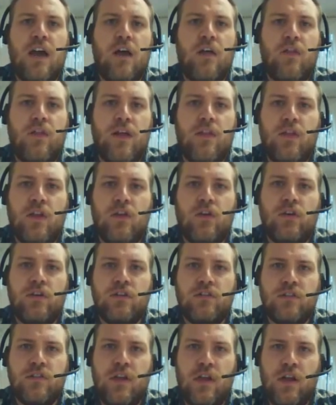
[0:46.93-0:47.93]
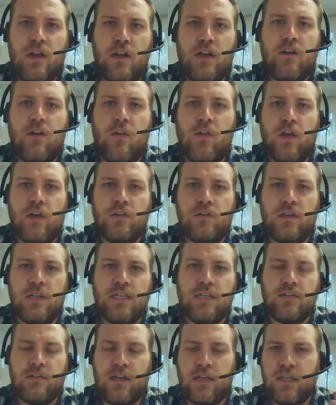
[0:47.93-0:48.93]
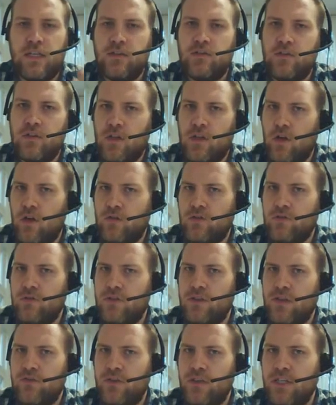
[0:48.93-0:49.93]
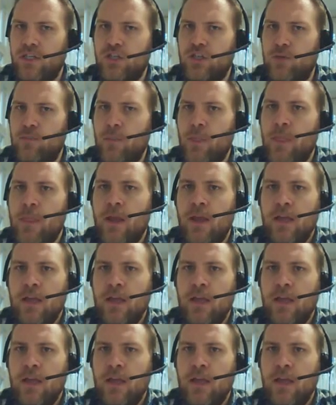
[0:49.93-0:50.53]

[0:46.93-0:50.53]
then the learners can click on those links and go to the glossary definition.